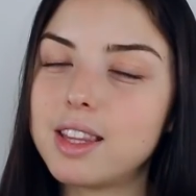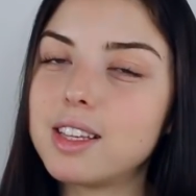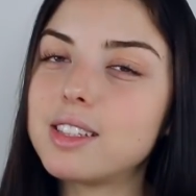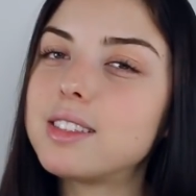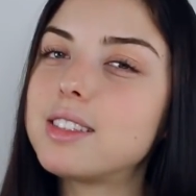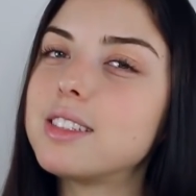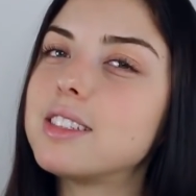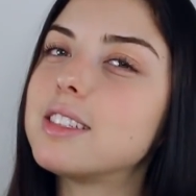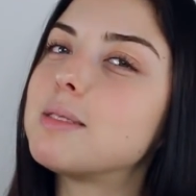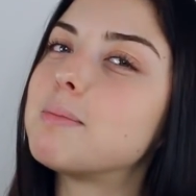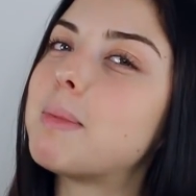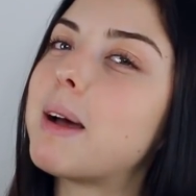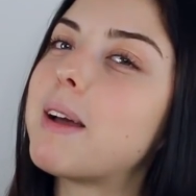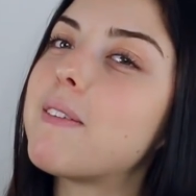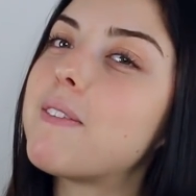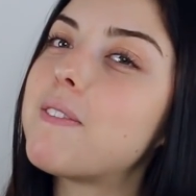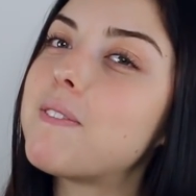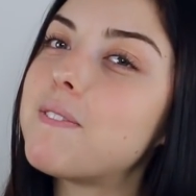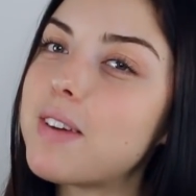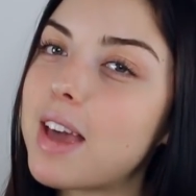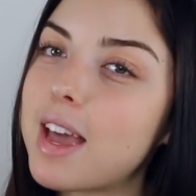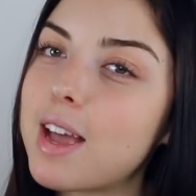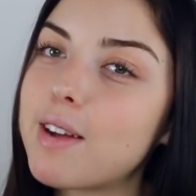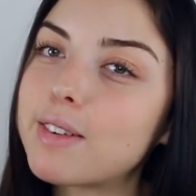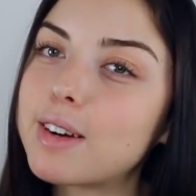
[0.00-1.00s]
This is my
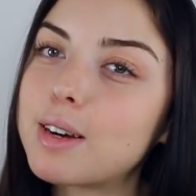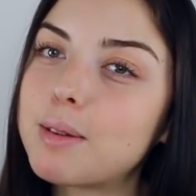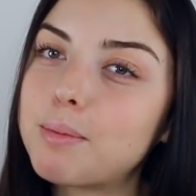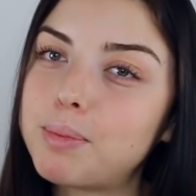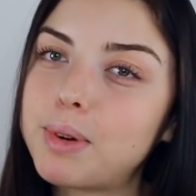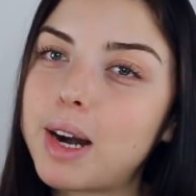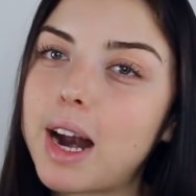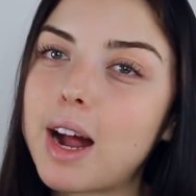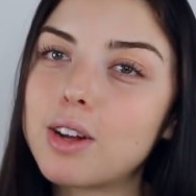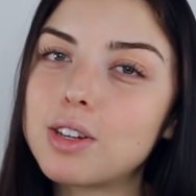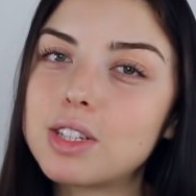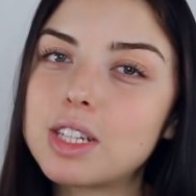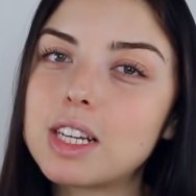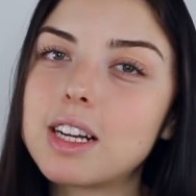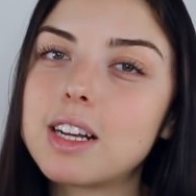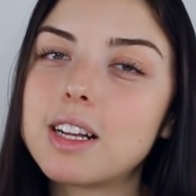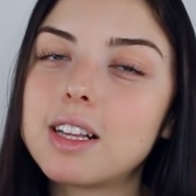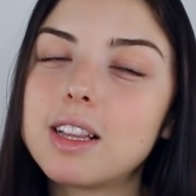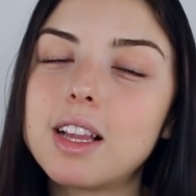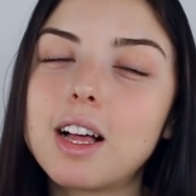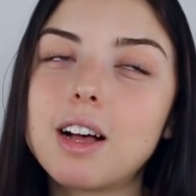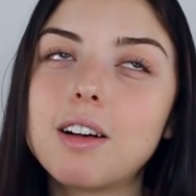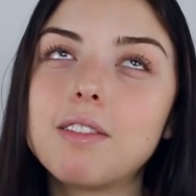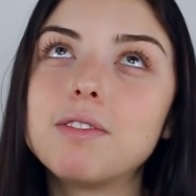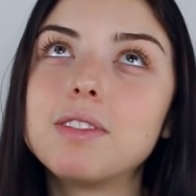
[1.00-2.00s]
favorite brow
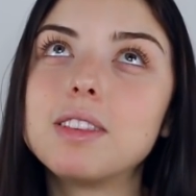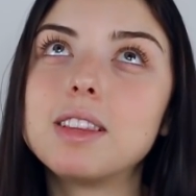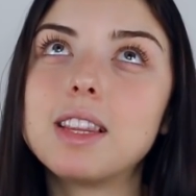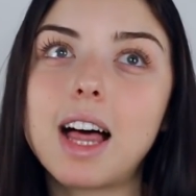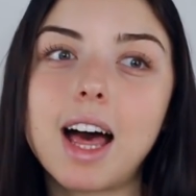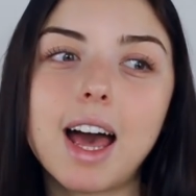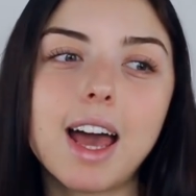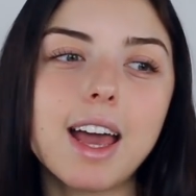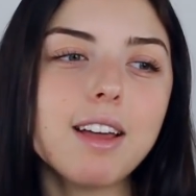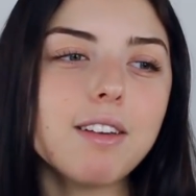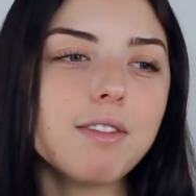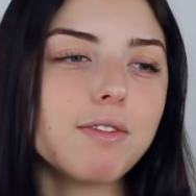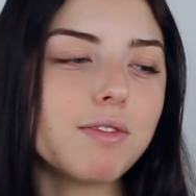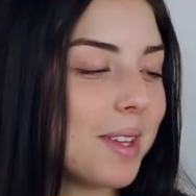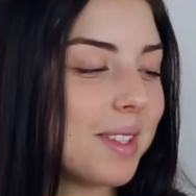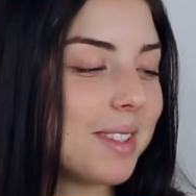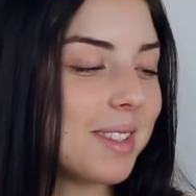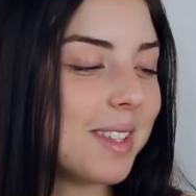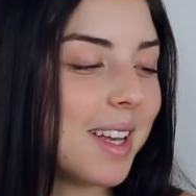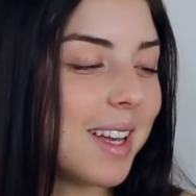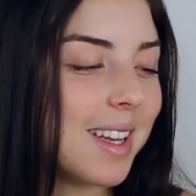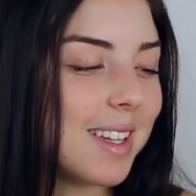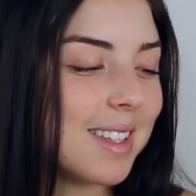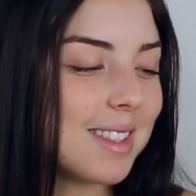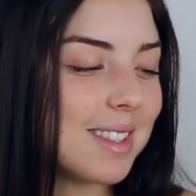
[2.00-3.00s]
gel of life.
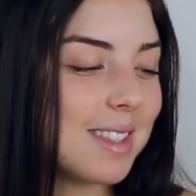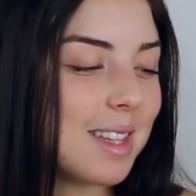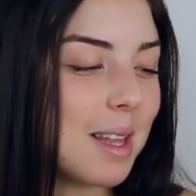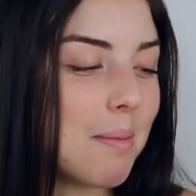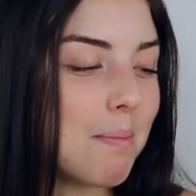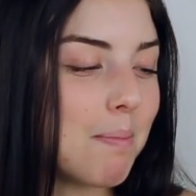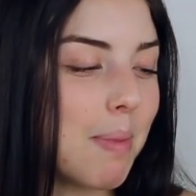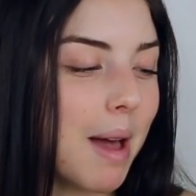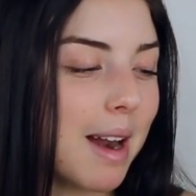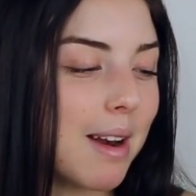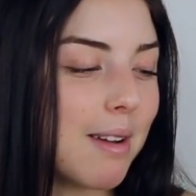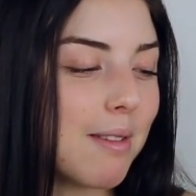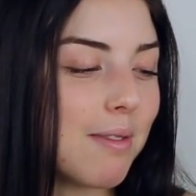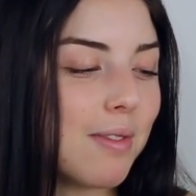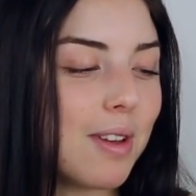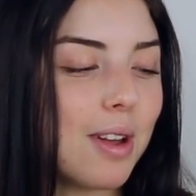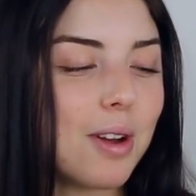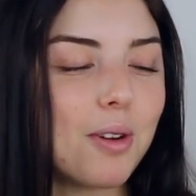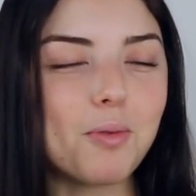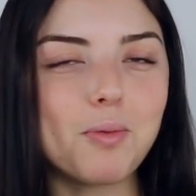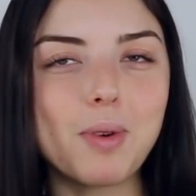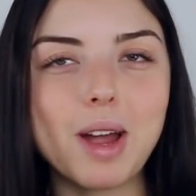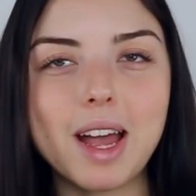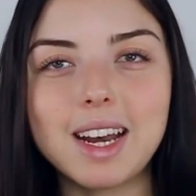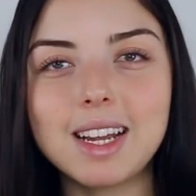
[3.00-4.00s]
This is the
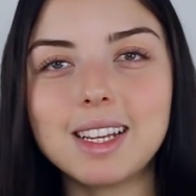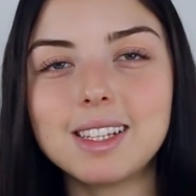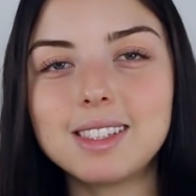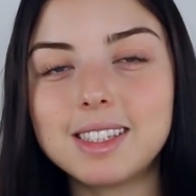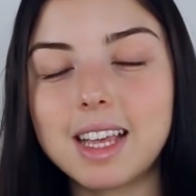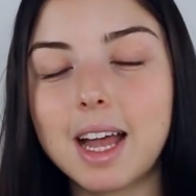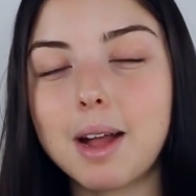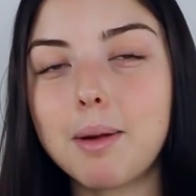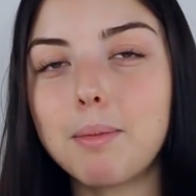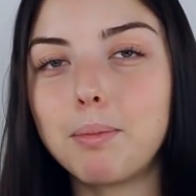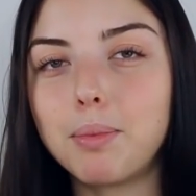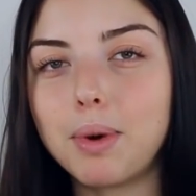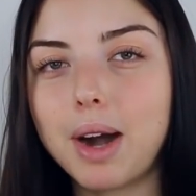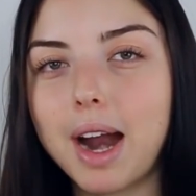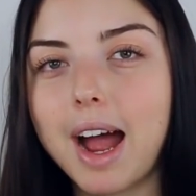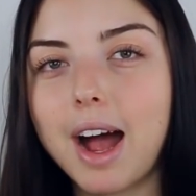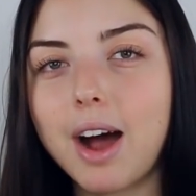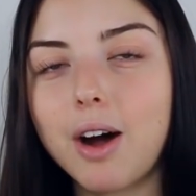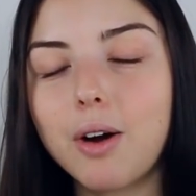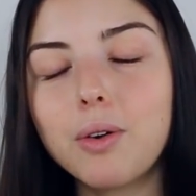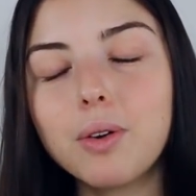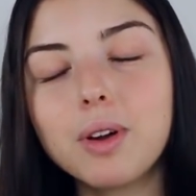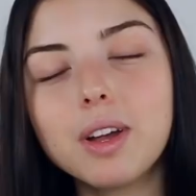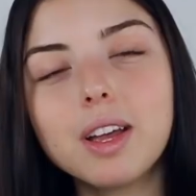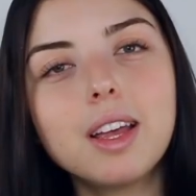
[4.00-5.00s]
Benefit Ready Set
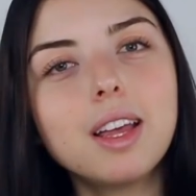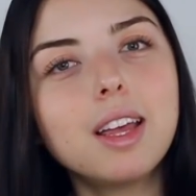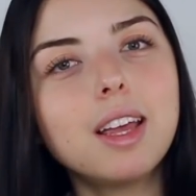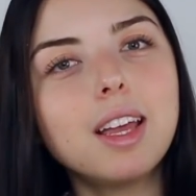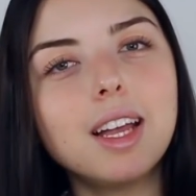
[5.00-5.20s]
Brow.